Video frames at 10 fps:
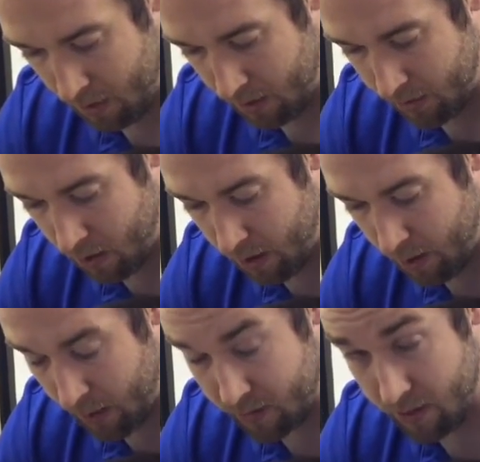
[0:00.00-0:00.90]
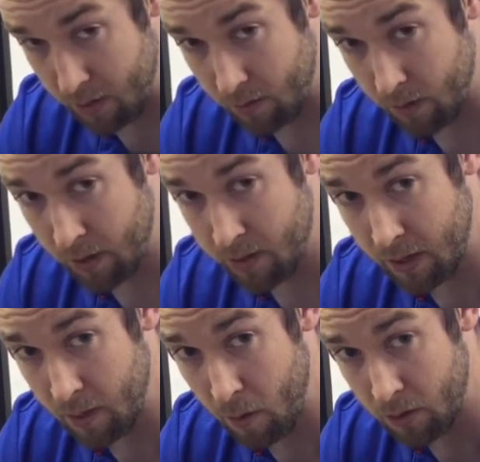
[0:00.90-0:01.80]
Sorry, I'm on C3,
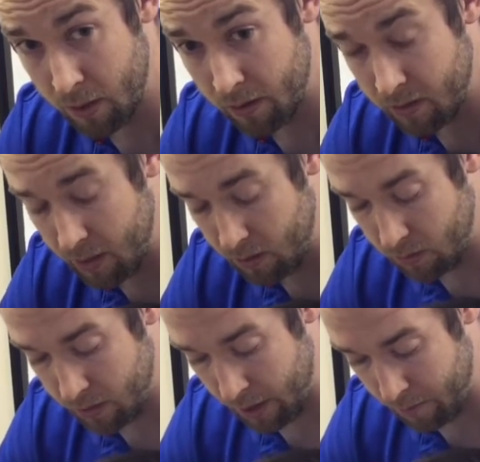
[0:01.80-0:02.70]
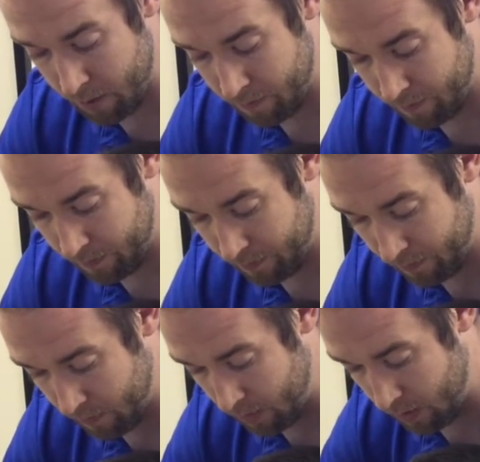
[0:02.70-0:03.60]
seeing the motion at the C2 segment,
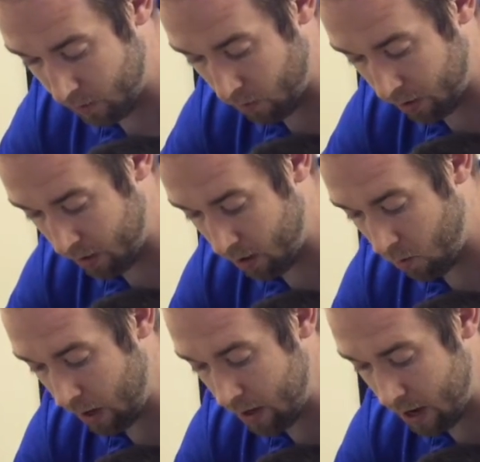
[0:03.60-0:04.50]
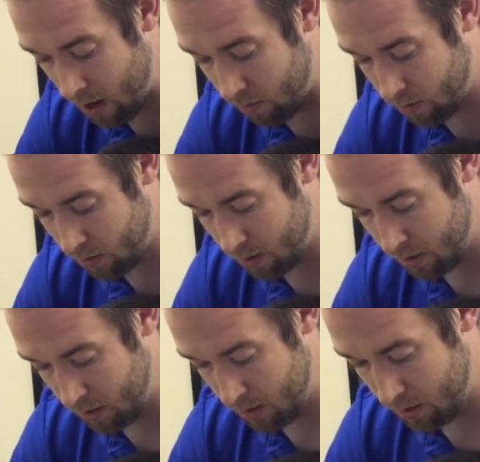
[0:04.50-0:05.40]
then working our way down
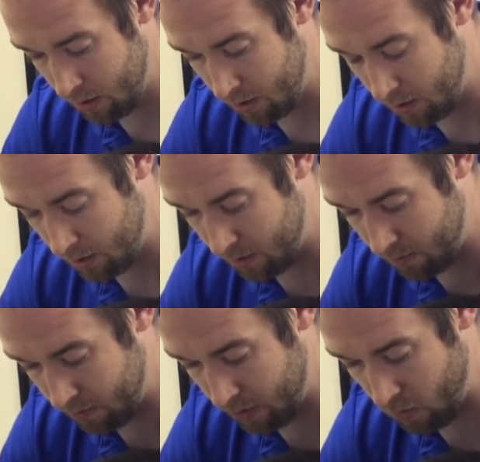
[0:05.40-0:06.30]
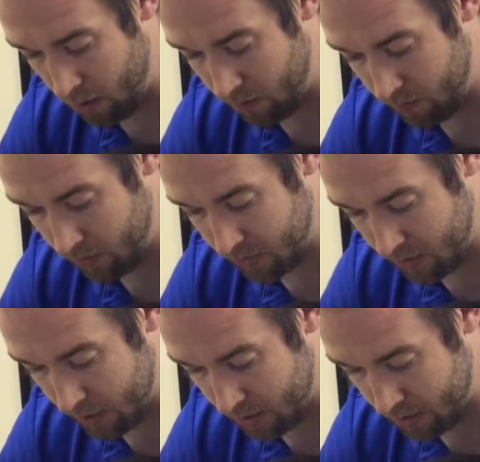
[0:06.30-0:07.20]
to feel what it feels
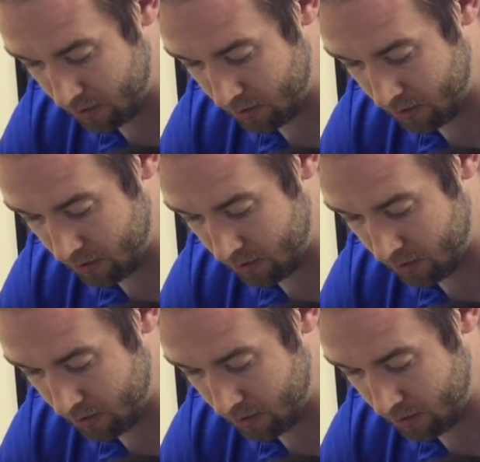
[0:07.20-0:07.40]
like